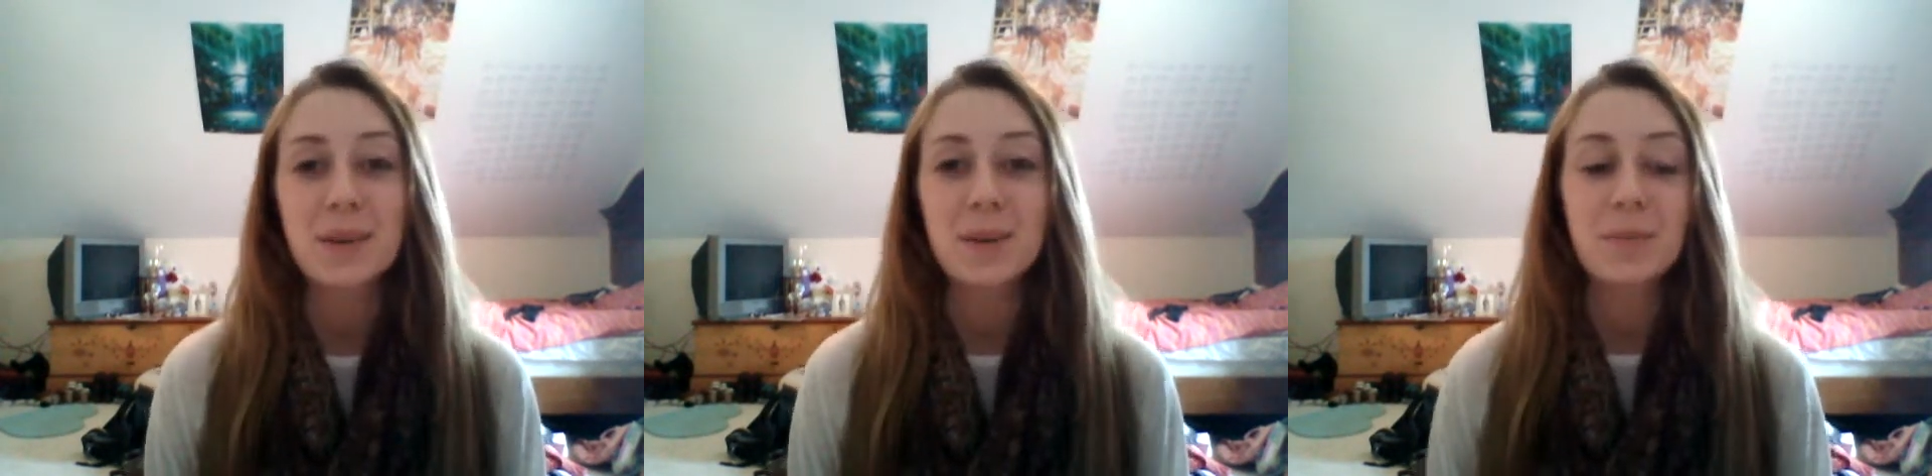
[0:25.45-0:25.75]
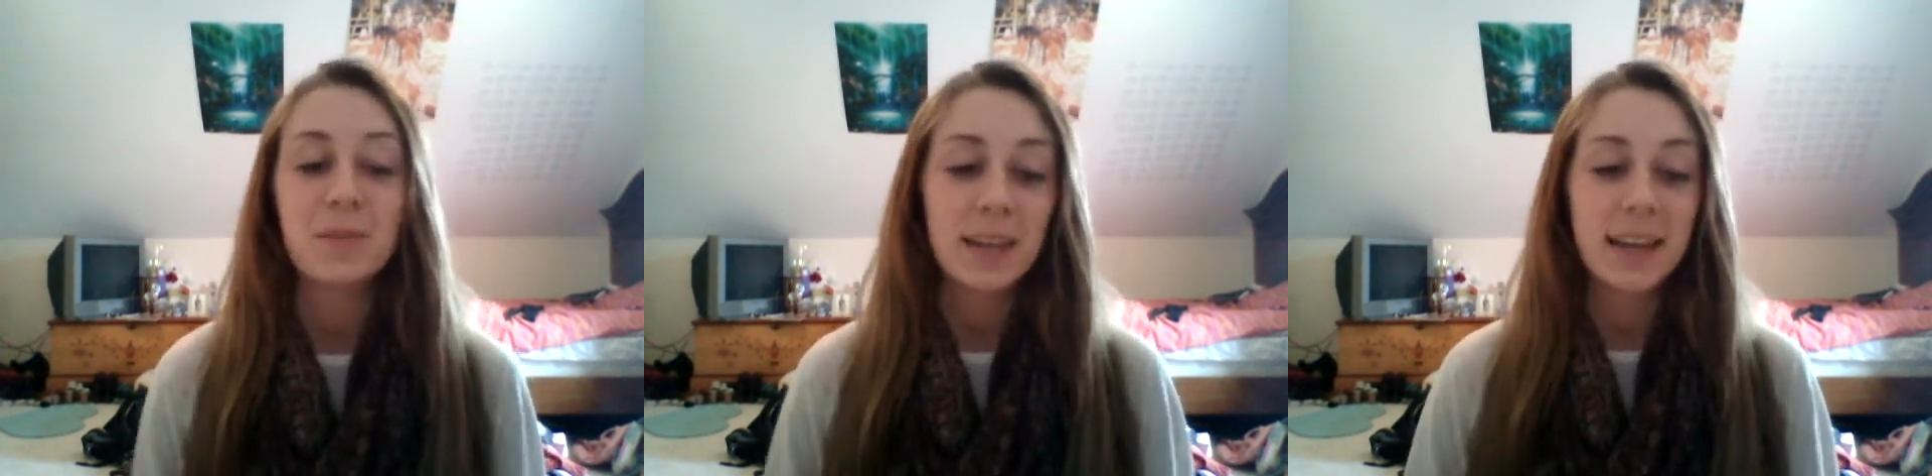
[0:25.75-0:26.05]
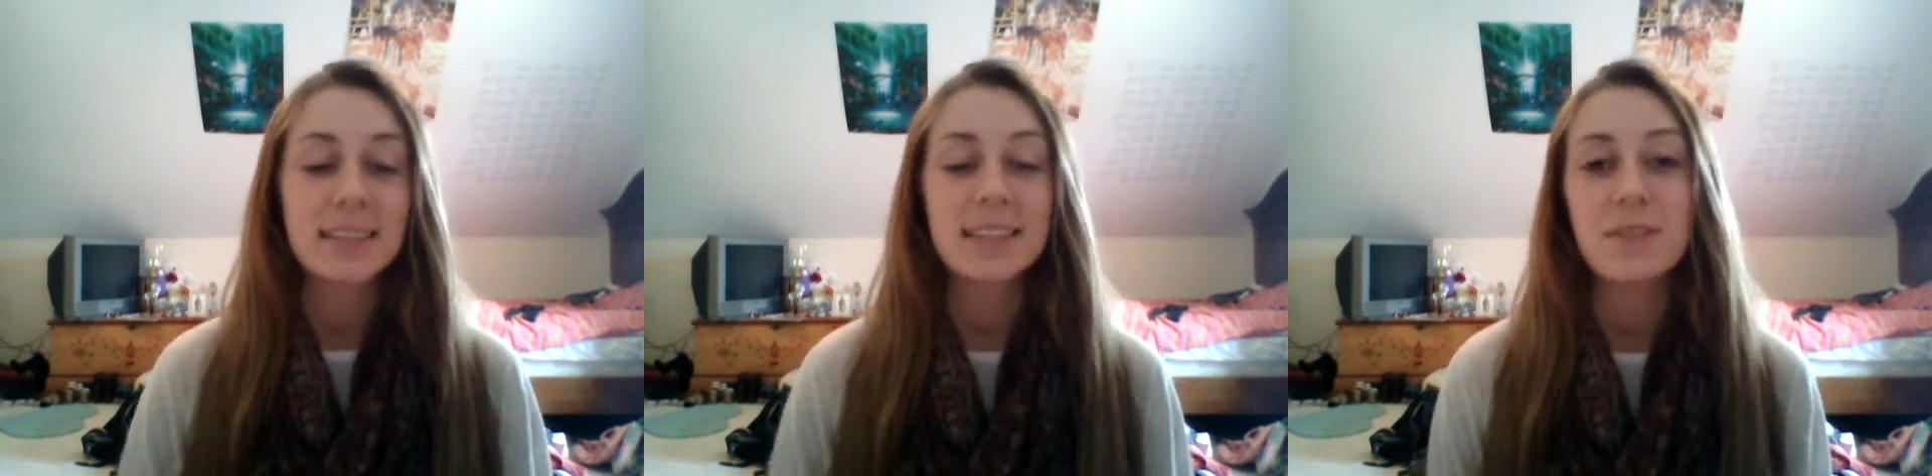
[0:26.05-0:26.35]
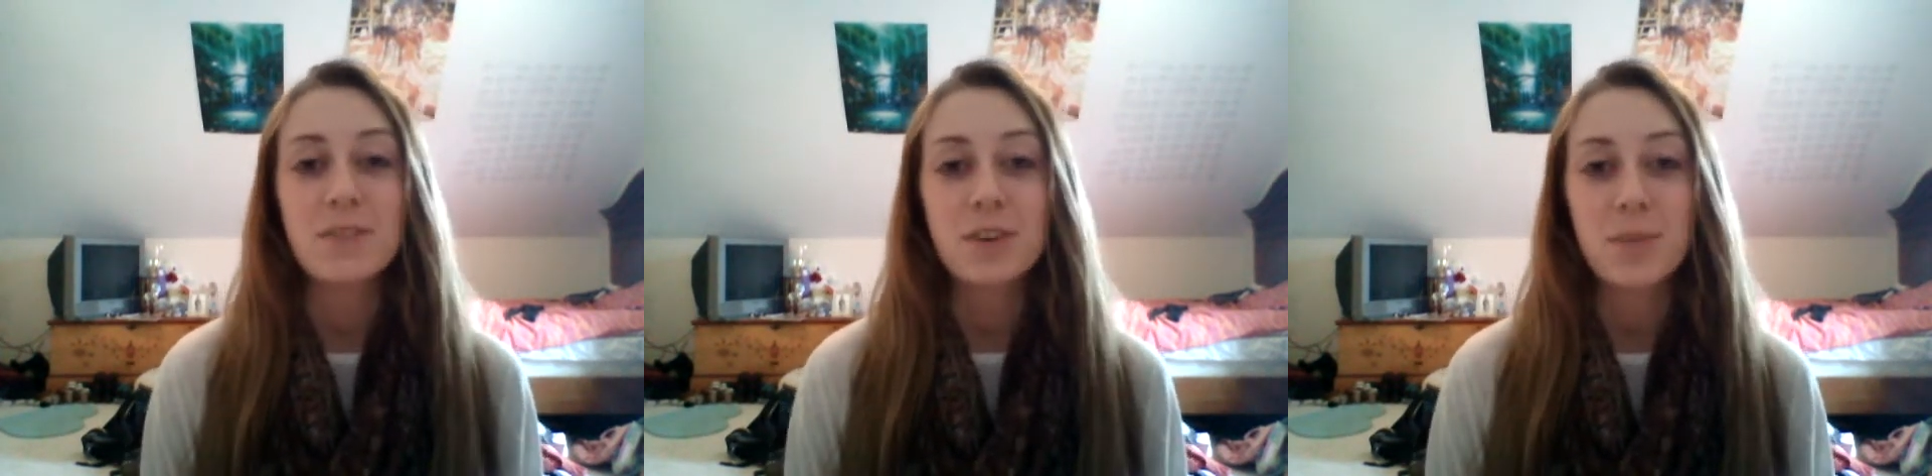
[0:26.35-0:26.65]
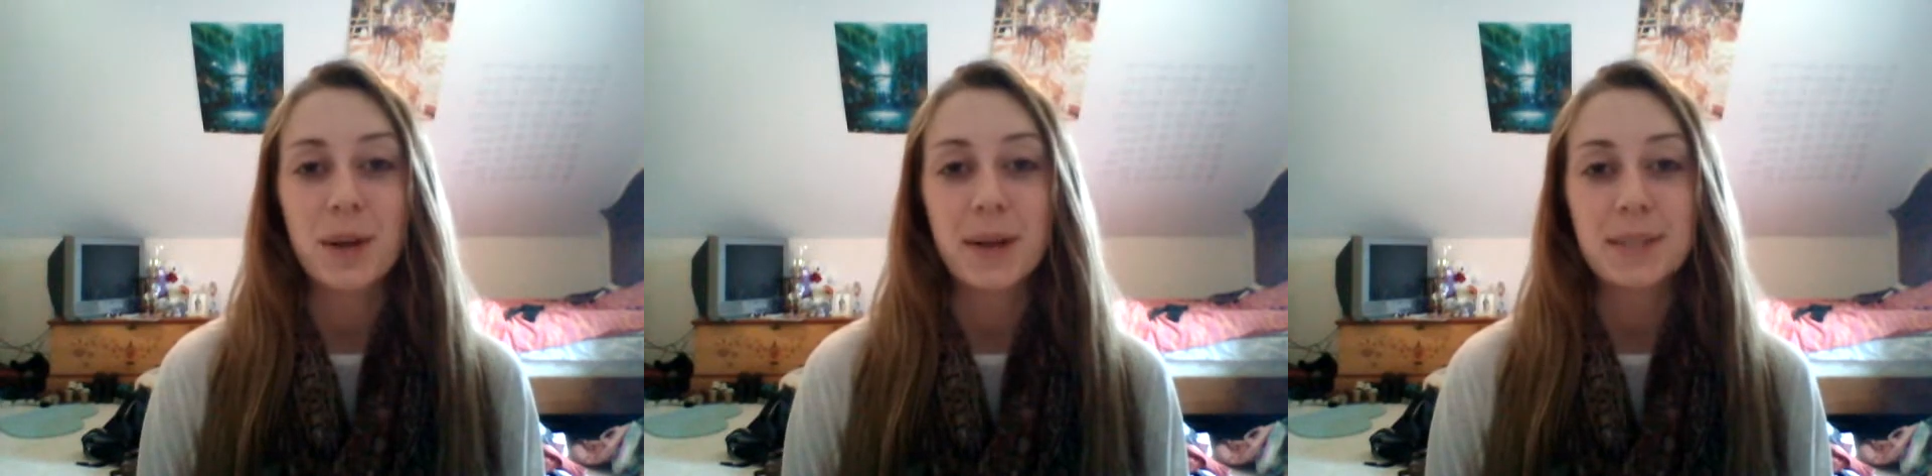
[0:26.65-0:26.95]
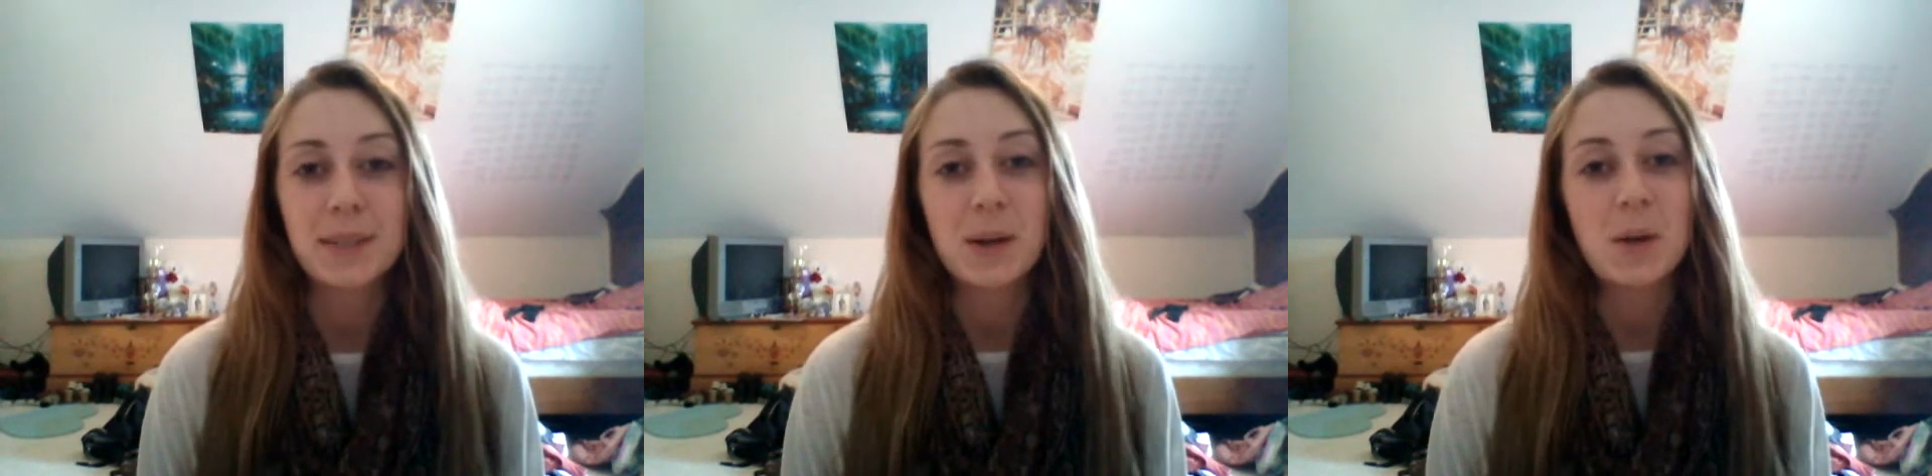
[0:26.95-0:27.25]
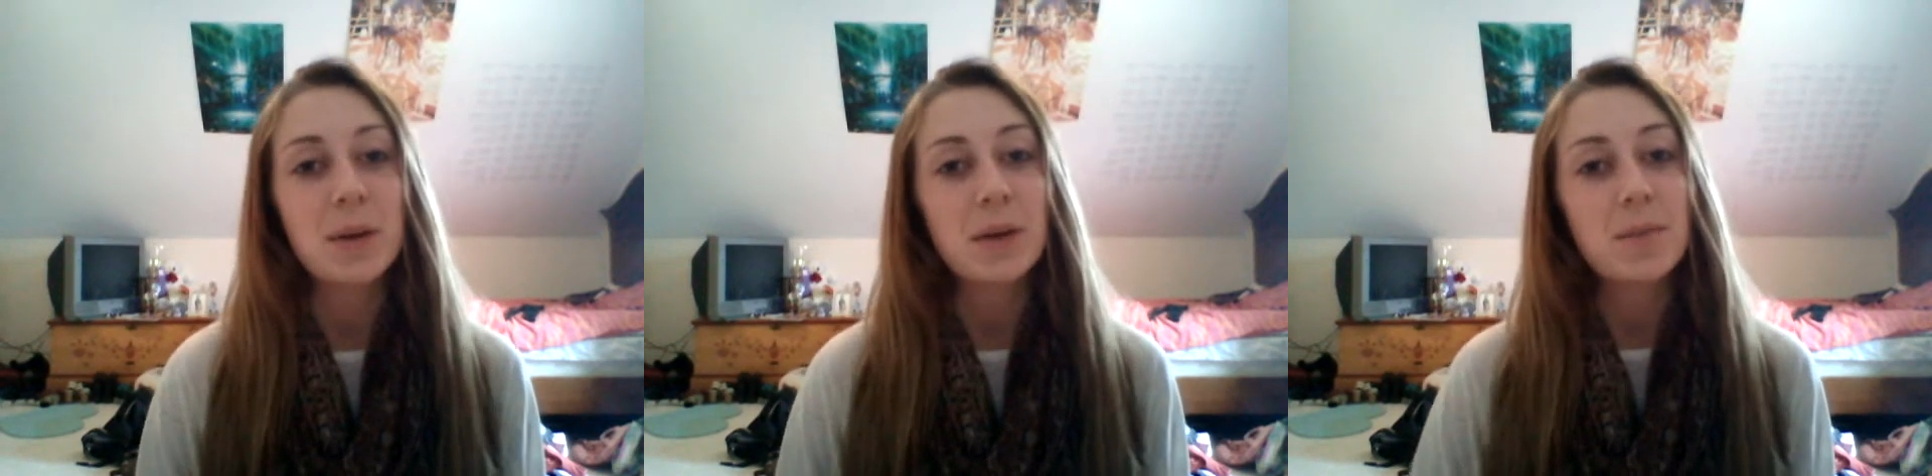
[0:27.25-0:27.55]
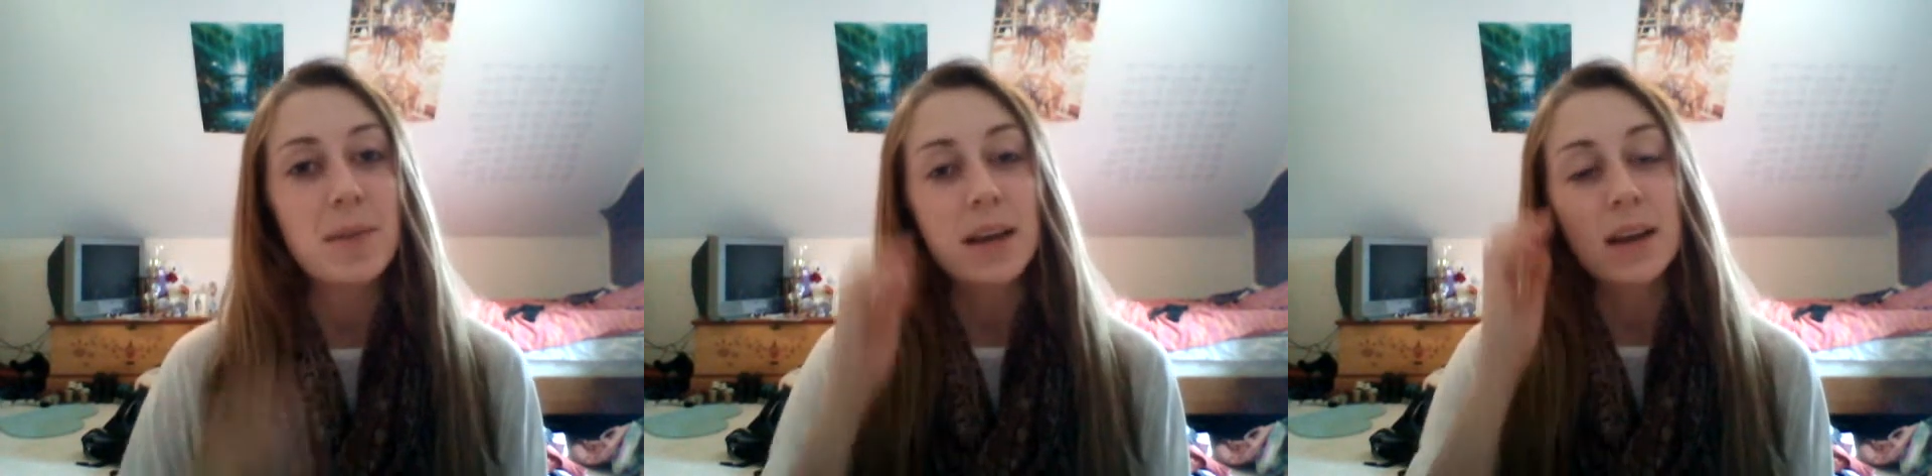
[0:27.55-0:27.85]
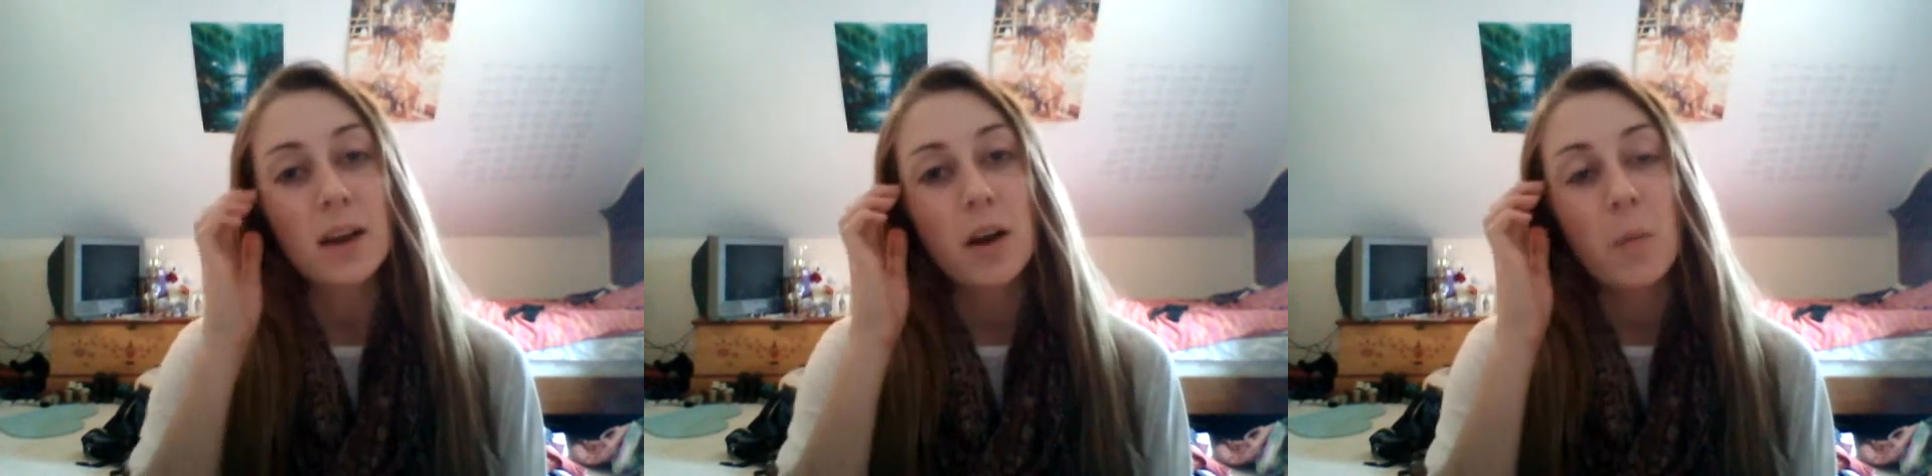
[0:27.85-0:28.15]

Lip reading: but like I said, I have a new computer, so I'll be able to make